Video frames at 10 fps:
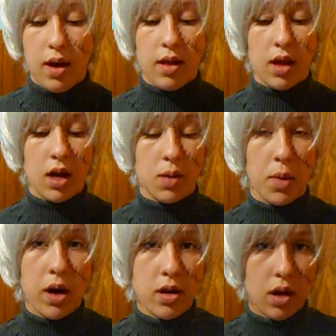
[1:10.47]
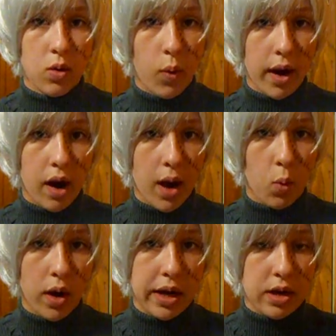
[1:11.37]
And then I marked out where I
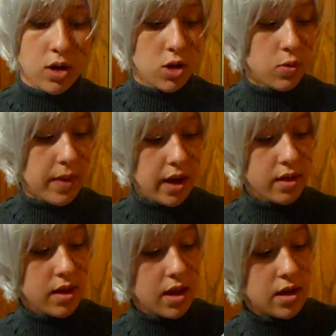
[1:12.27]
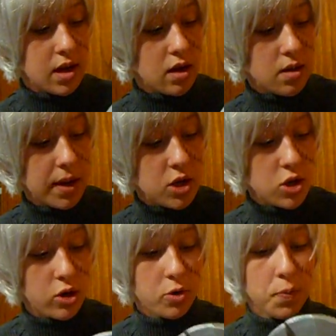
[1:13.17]
wanted to make the indent to my
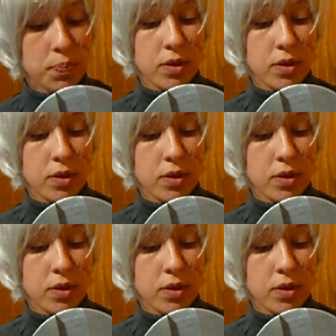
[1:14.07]
screw.